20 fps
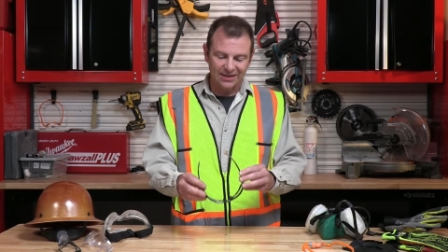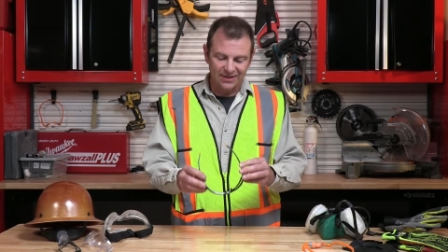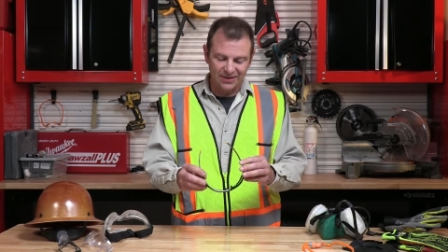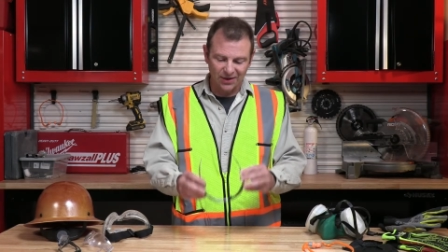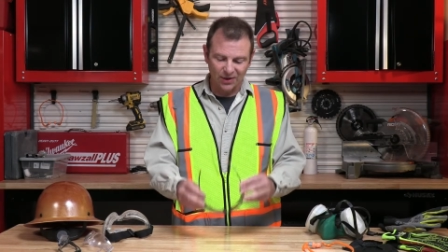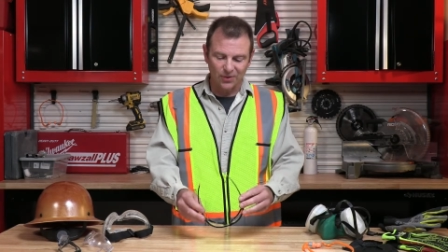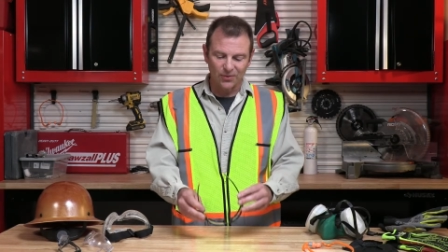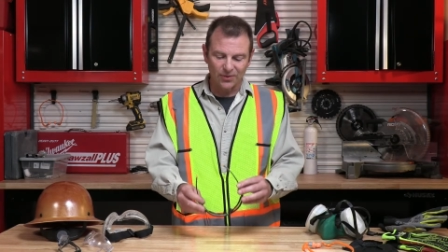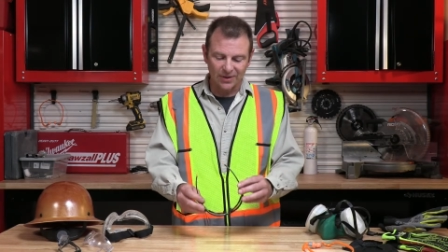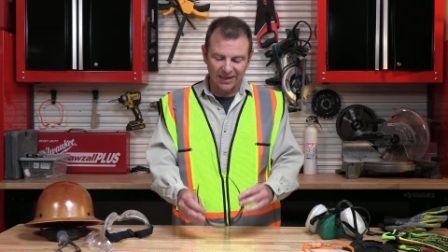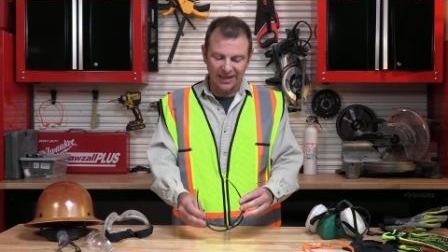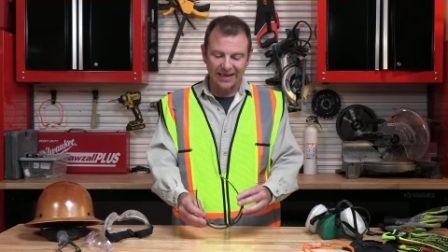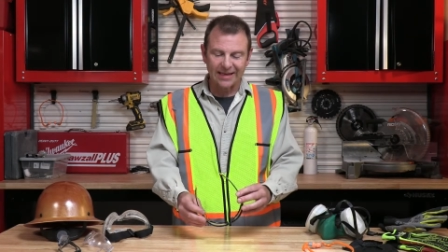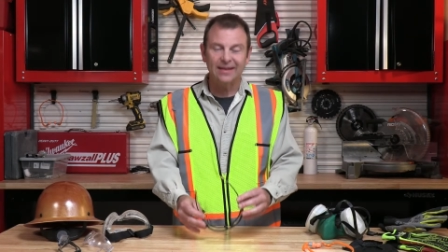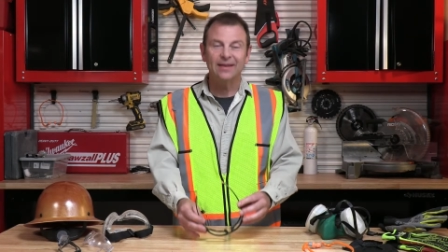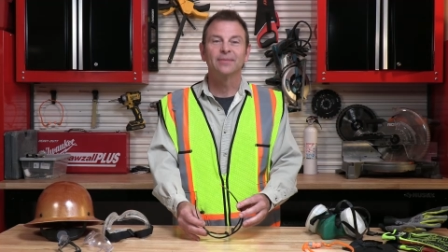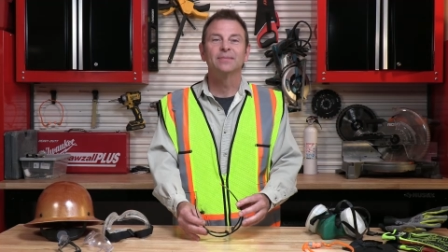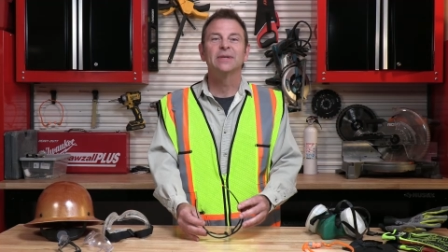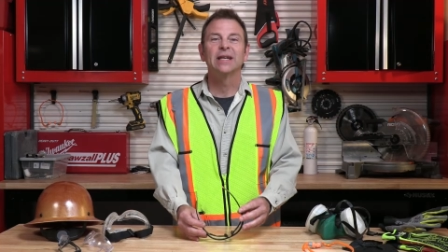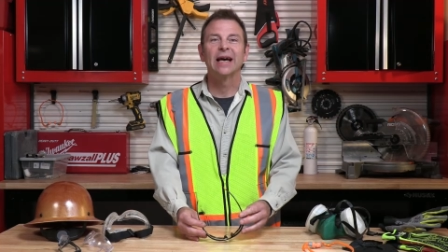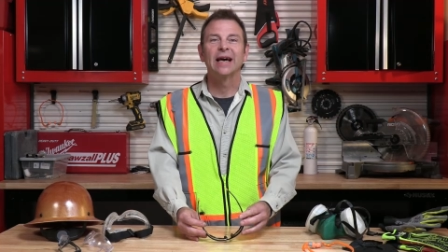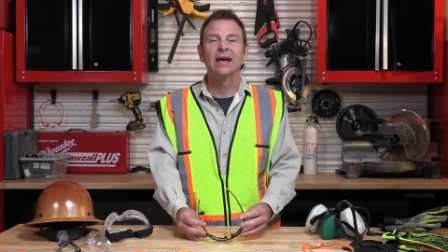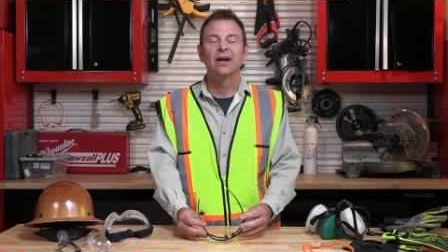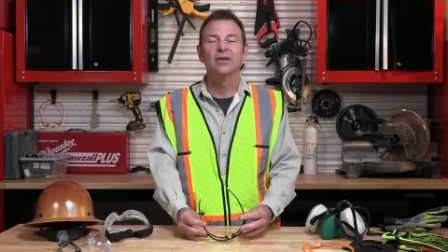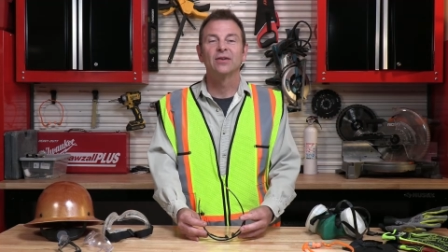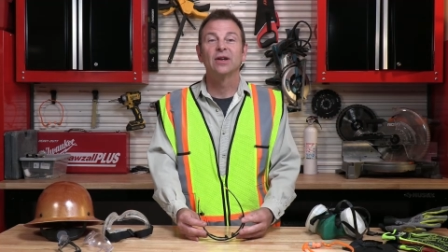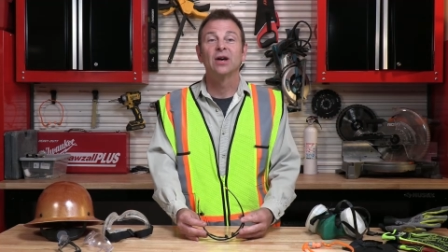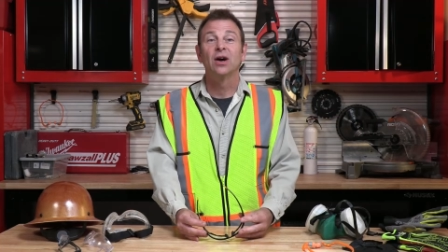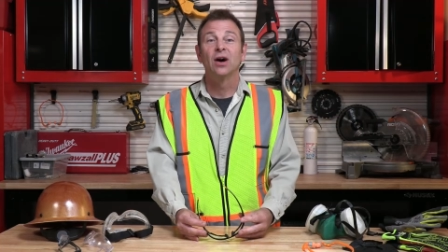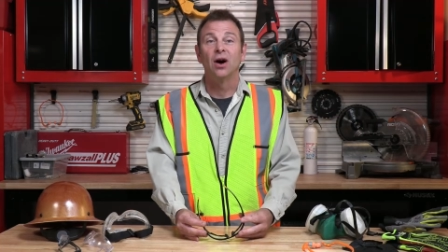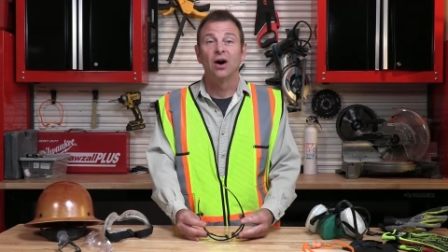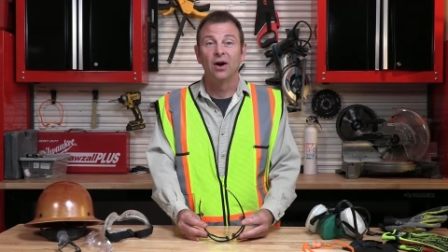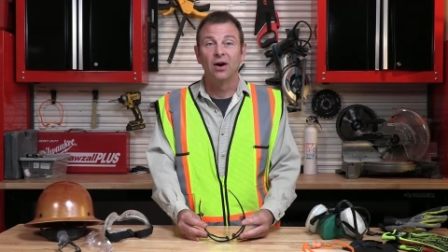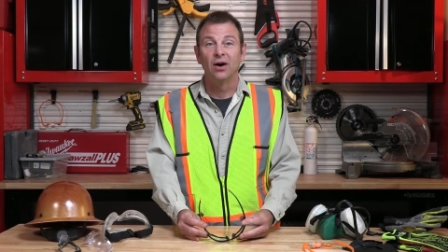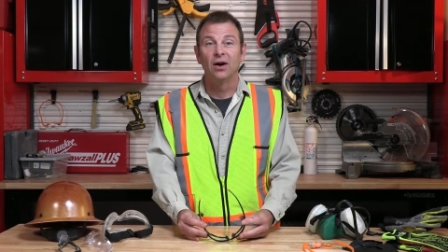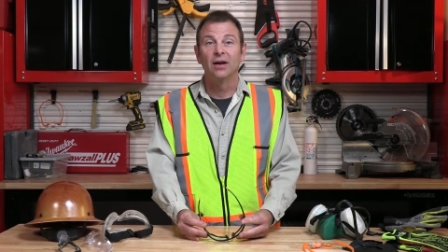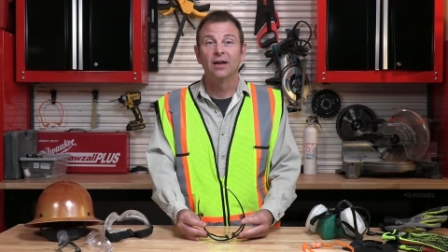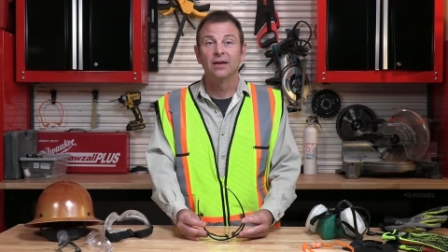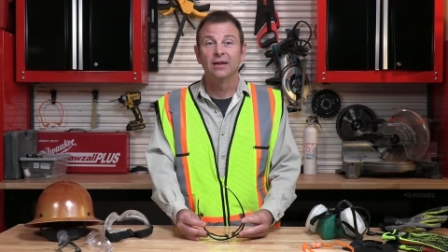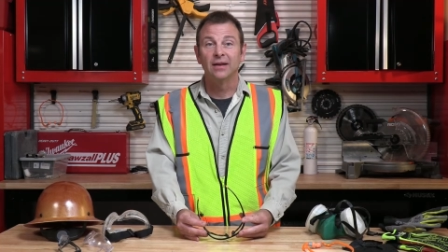don't lay them down
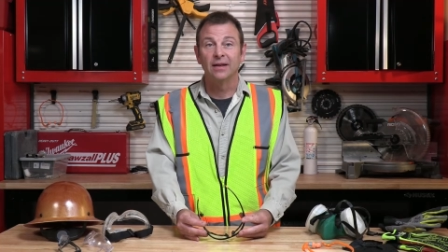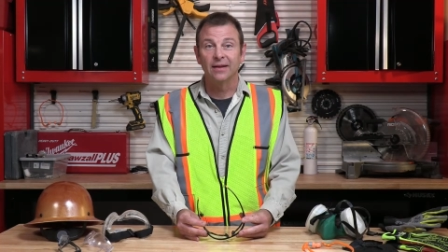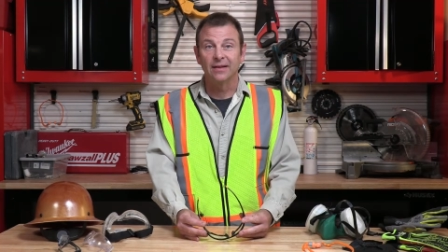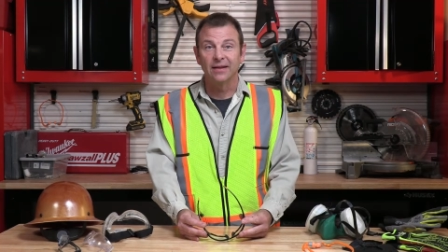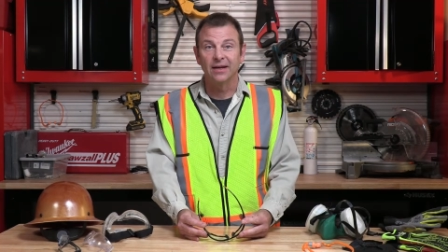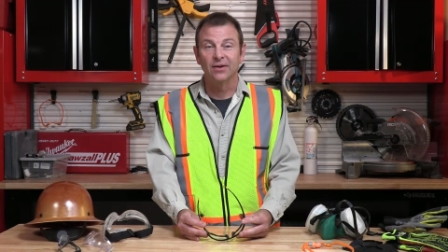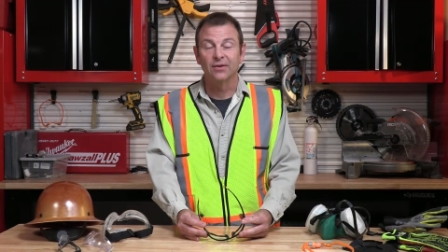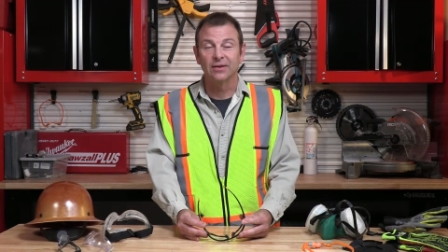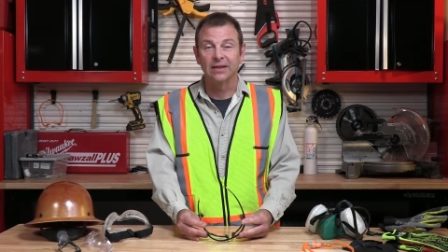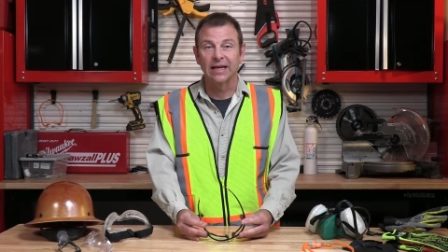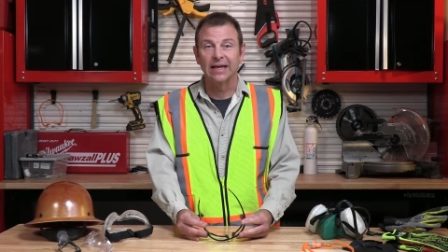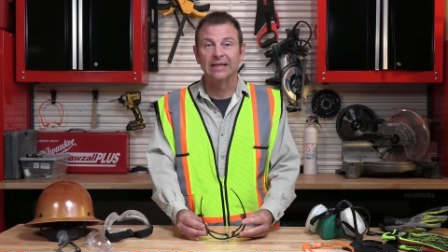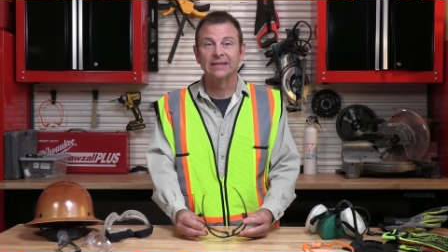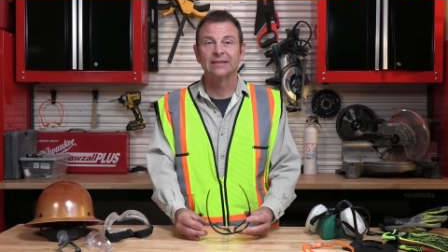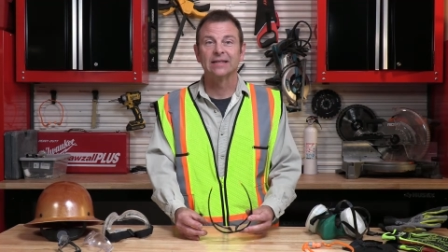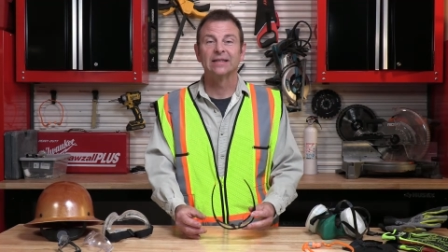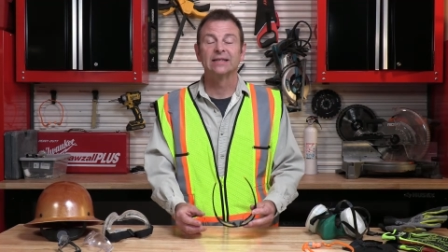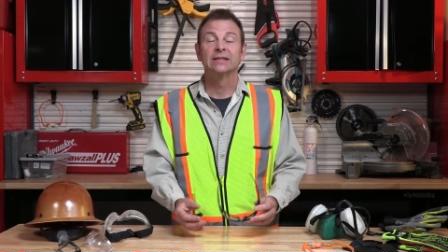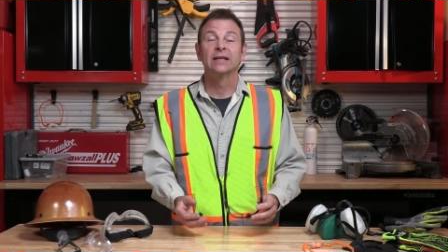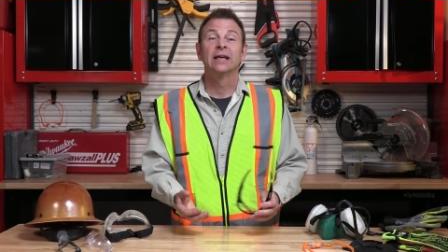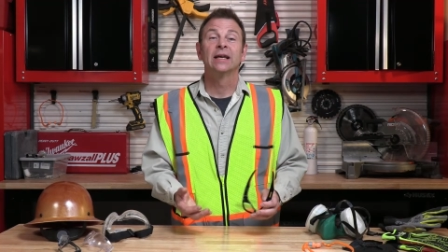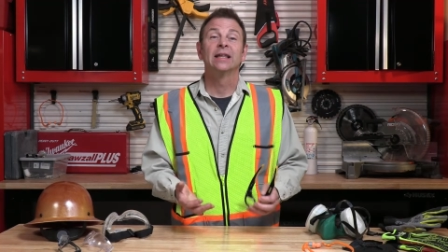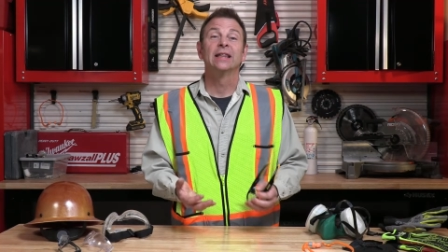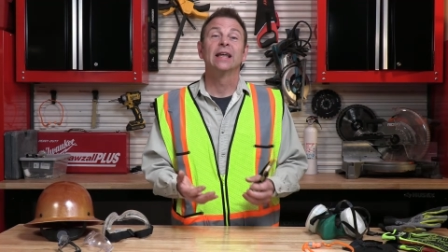on their lenses.